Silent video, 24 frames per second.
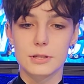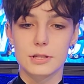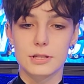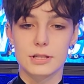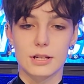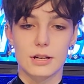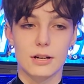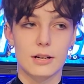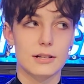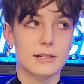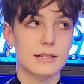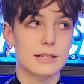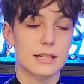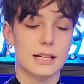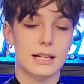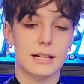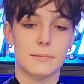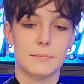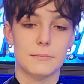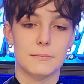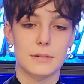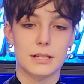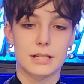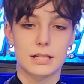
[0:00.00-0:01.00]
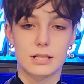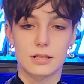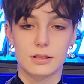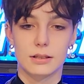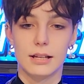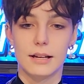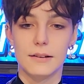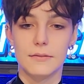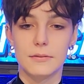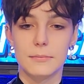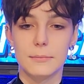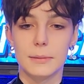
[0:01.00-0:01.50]
songs like Mr.
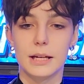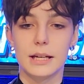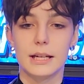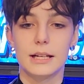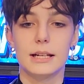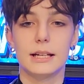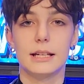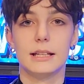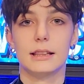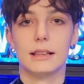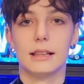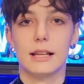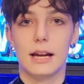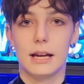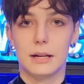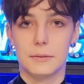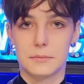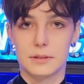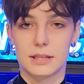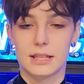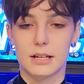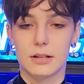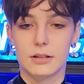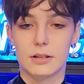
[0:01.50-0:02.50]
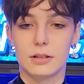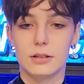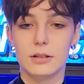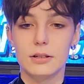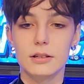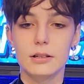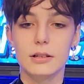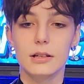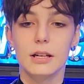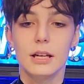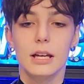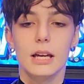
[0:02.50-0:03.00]
Loverman and Line Without a
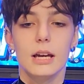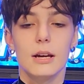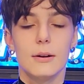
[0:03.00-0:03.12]
Hook,